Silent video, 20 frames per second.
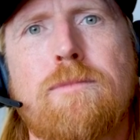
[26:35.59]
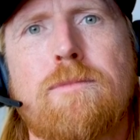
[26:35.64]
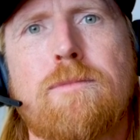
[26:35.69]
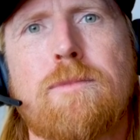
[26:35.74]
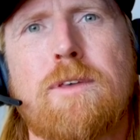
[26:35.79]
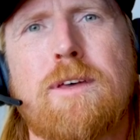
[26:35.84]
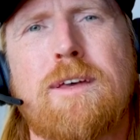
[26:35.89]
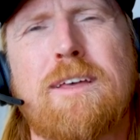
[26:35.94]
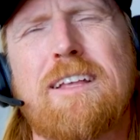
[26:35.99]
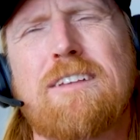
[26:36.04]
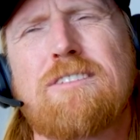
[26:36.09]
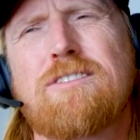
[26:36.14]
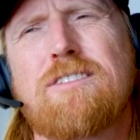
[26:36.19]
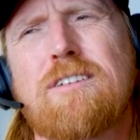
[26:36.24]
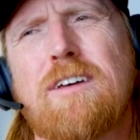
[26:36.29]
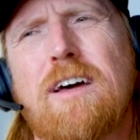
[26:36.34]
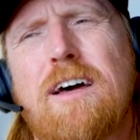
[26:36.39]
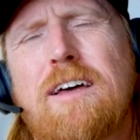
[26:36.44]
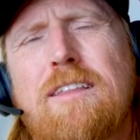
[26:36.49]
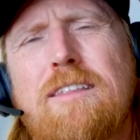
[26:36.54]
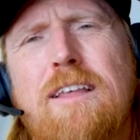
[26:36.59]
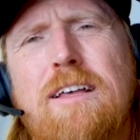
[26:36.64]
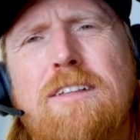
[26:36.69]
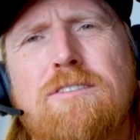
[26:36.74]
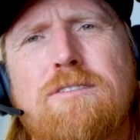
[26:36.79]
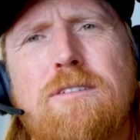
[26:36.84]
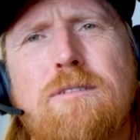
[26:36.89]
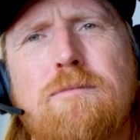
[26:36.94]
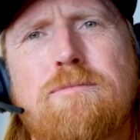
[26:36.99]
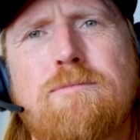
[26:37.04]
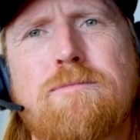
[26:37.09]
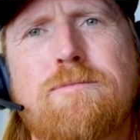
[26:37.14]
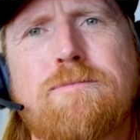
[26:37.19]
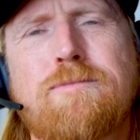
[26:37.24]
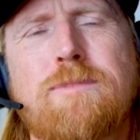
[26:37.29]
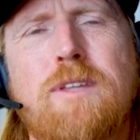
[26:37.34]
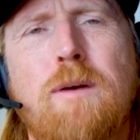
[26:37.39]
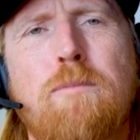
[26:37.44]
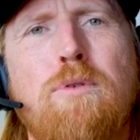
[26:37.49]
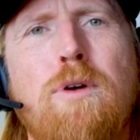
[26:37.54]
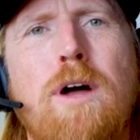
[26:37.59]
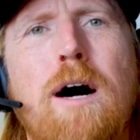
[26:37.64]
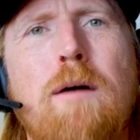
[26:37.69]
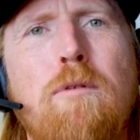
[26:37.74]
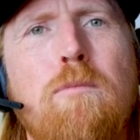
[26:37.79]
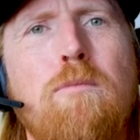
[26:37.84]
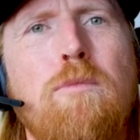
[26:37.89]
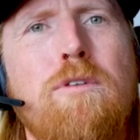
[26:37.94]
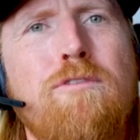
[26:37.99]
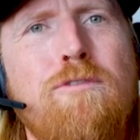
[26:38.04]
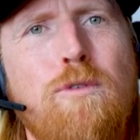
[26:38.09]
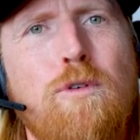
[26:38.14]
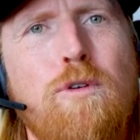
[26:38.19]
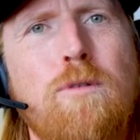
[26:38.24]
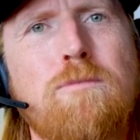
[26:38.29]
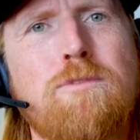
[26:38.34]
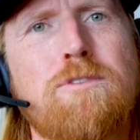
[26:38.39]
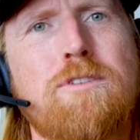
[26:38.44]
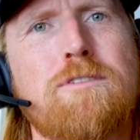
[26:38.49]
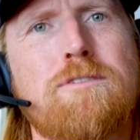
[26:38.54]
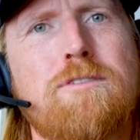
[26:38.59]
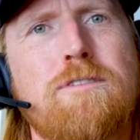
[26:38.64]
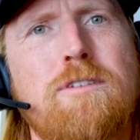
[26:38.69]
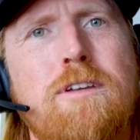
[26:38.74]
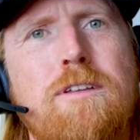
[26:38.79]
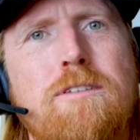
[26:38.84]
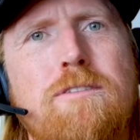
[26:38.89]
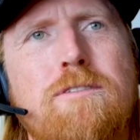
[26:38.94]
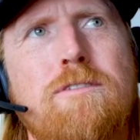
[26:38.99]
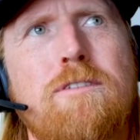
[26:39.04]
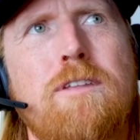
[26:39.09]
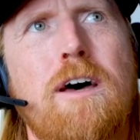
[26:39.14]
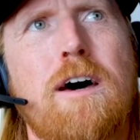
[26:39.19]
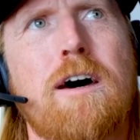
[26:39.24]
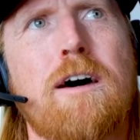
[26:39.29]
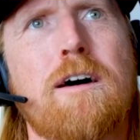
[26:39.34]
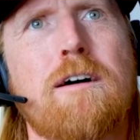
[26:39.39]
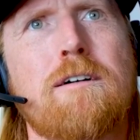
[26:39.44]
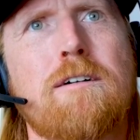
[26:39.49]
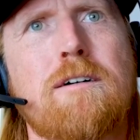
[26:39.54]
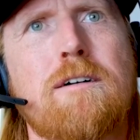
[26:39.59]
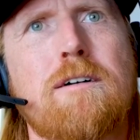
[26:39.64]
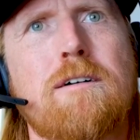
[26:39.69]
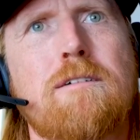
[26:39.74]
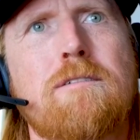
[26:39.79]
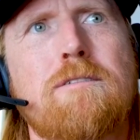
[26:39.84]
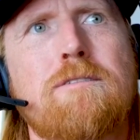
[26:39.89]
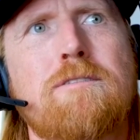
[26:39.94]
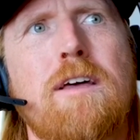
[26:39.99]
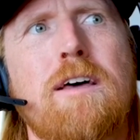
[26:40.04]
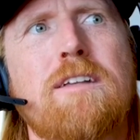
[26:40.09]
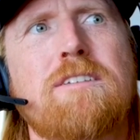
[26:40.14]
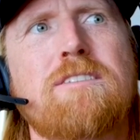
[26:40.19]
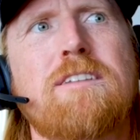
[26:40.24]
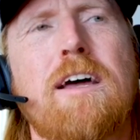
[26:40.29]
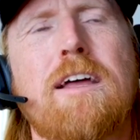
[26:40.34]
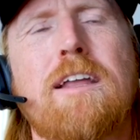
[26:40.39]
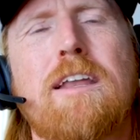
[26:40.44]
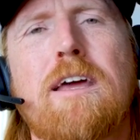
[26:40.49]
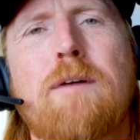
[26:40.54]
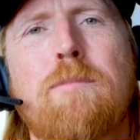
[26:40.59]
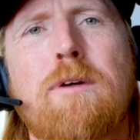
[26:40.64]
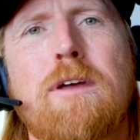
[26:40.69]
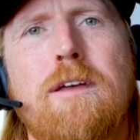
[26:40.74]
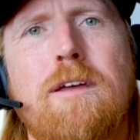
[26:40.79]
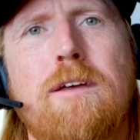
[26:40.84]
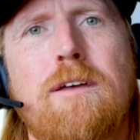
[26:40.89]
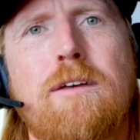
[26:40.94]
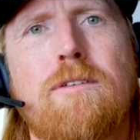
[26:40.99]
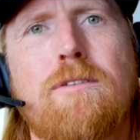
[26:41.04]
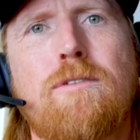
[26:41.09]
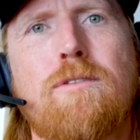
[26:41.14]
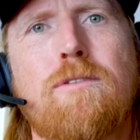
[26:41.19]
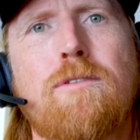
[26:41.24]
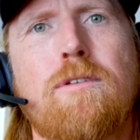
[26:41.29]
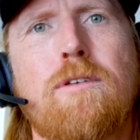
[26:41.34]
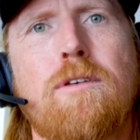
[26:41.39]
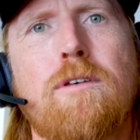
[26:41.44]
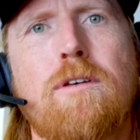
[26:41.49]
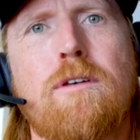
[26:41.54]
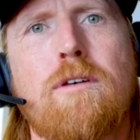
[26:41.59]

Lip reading: that's the problem with forms. It's not as dynamic as,